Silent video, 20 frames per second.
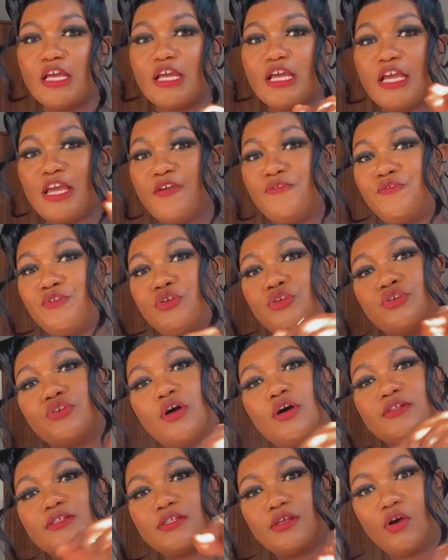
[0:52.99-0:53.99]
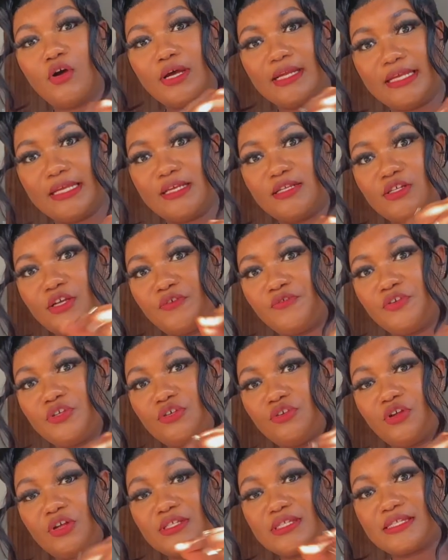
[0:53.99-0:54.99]
If you do not turn it or if you
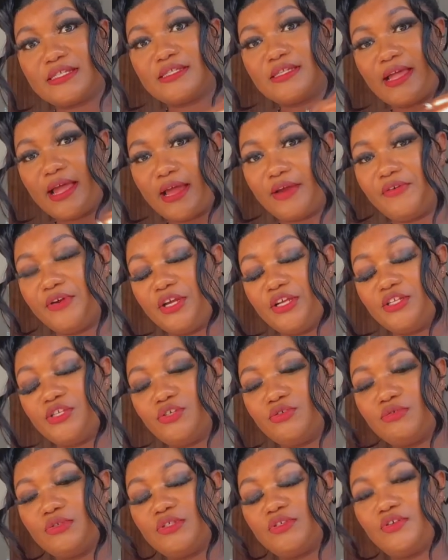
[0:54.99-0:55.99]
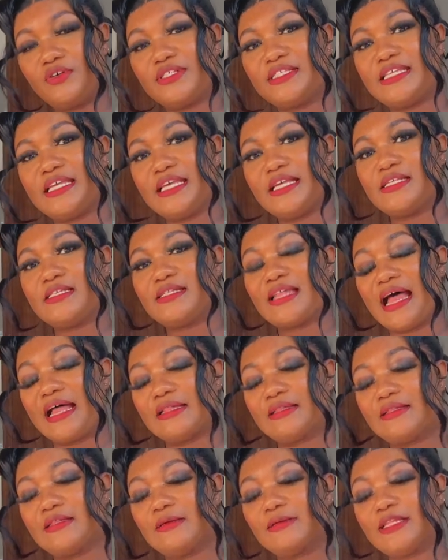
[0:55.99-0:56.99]
do not stir it, you would notice
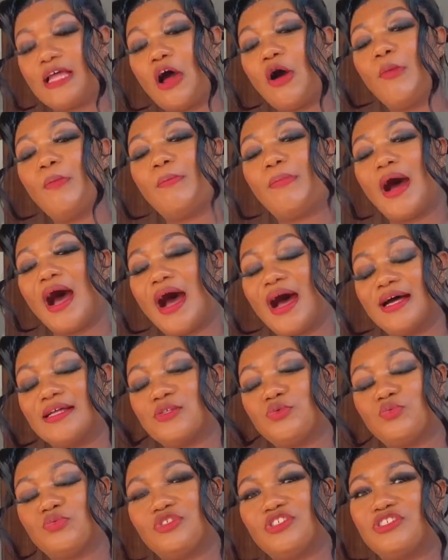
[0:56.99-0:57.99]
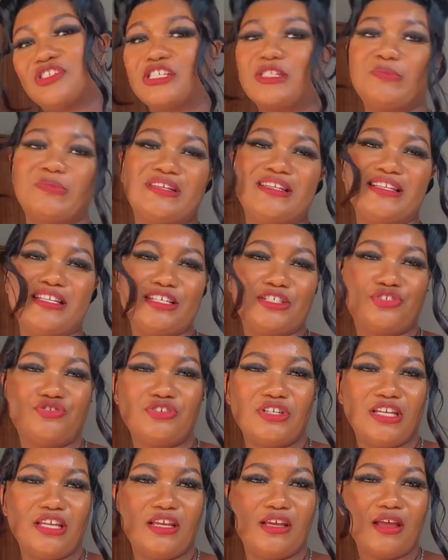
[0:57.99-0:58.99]
that the down part would just be
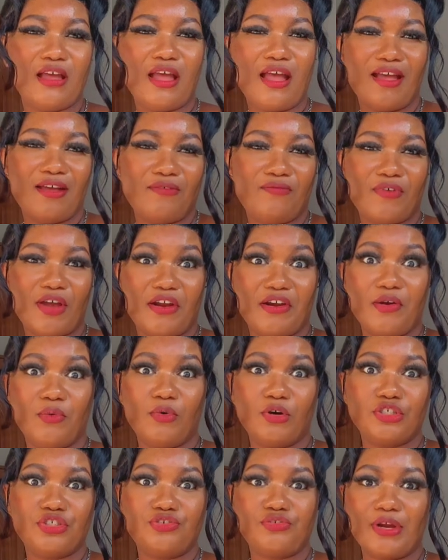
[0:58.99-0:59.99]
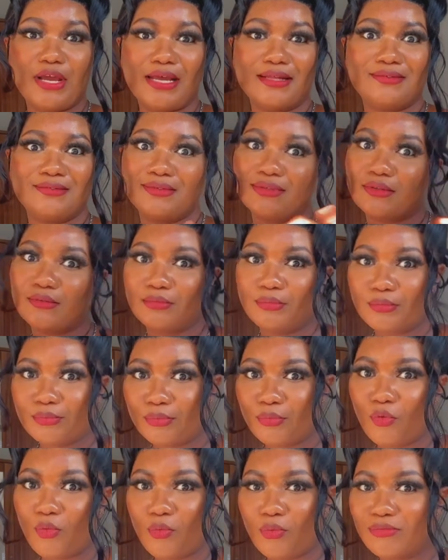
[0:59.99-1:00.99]
literally very watery and
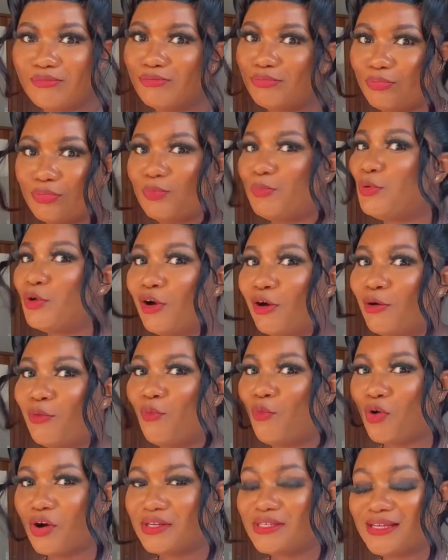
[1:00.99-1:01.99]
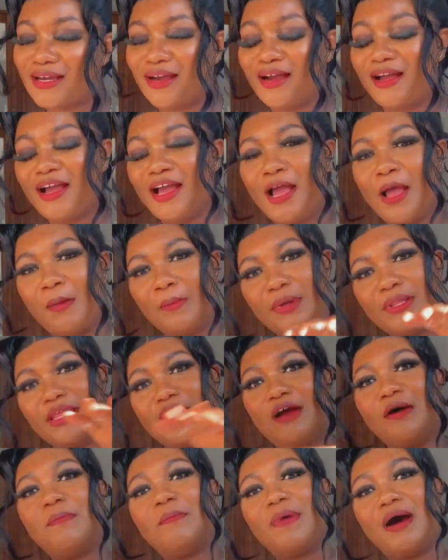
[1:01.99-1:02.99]
pure water, but
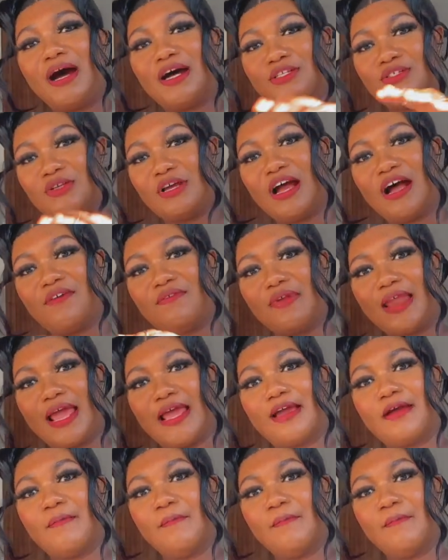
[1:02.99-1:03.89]
the up part you have like